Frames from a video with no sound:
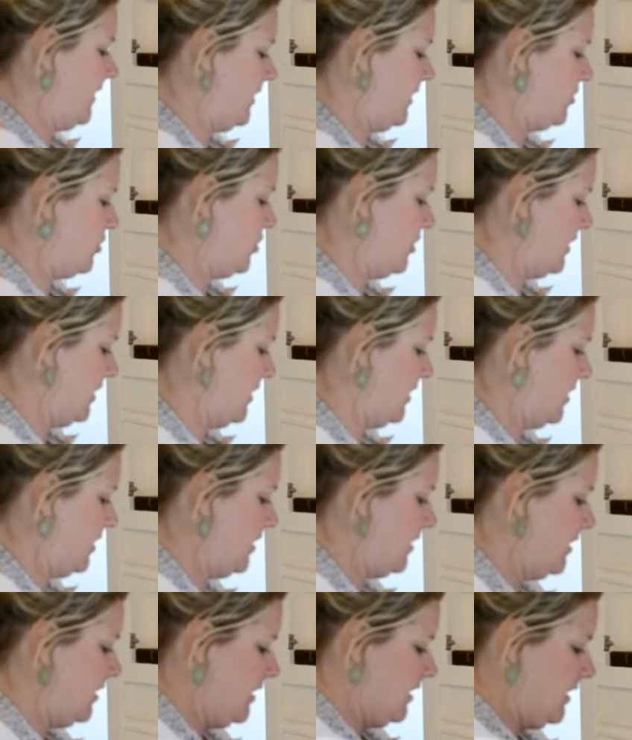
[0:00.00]
pinch
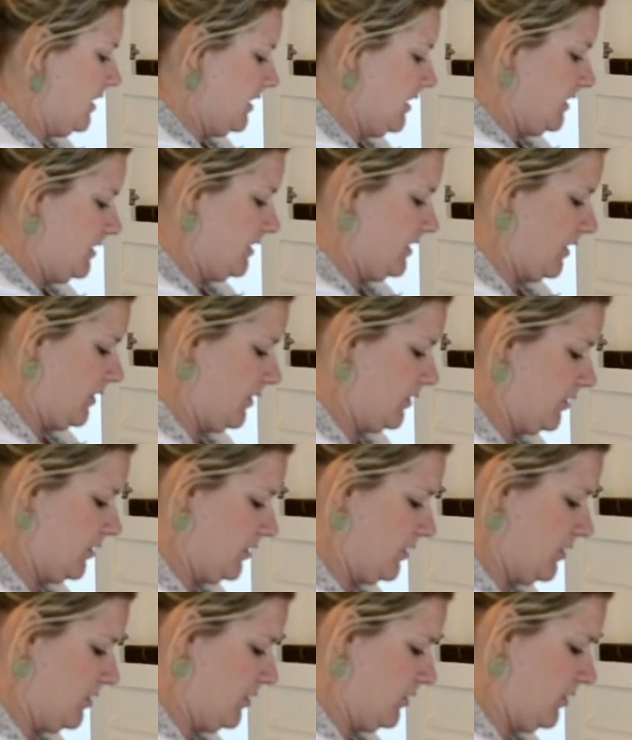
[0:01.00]
here, so I'll
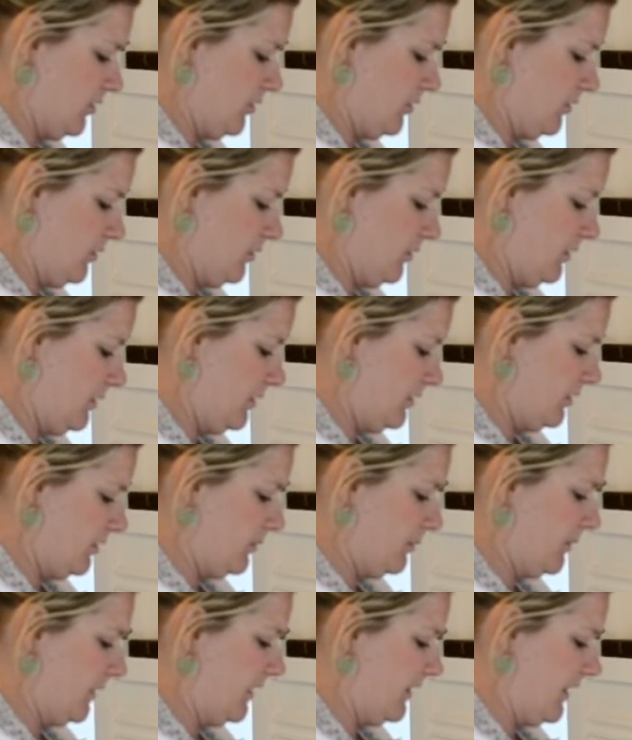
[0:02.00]
just do a
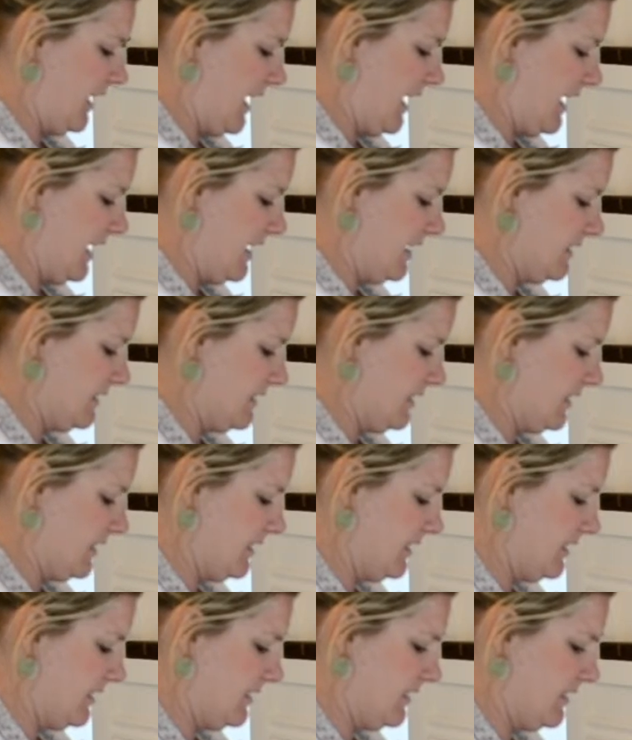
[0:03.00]
little bit of that.
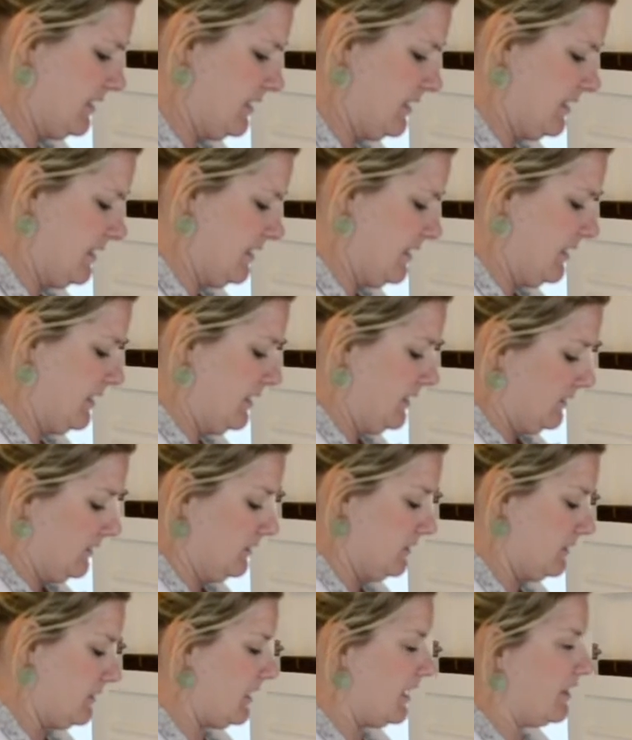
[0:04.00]

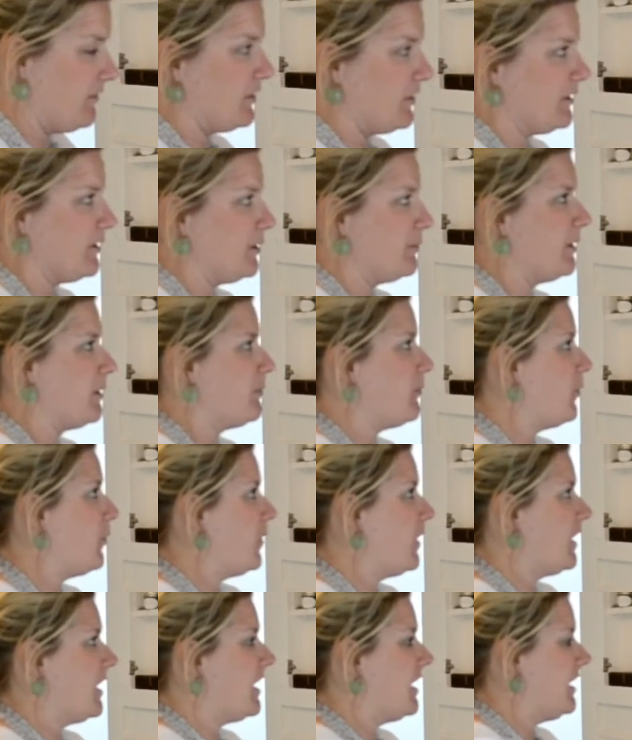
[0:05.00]
Kind of a little bit
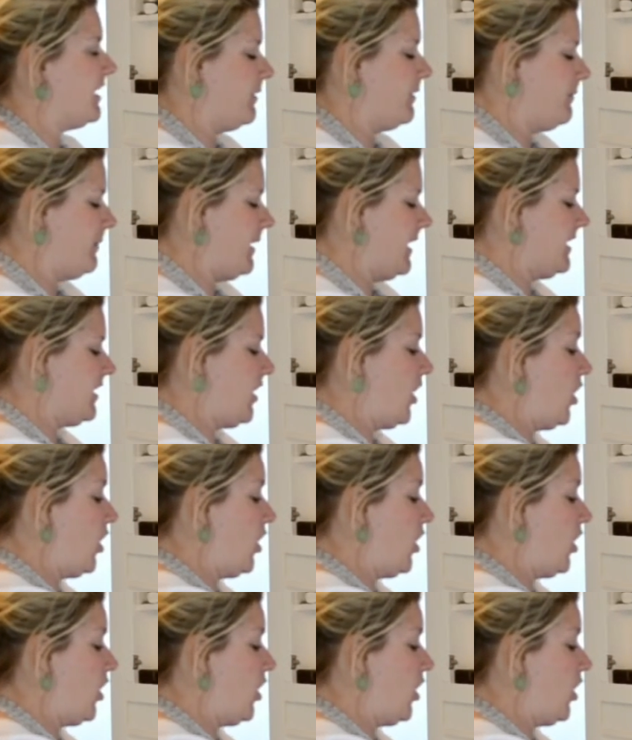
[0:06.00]
more. Mike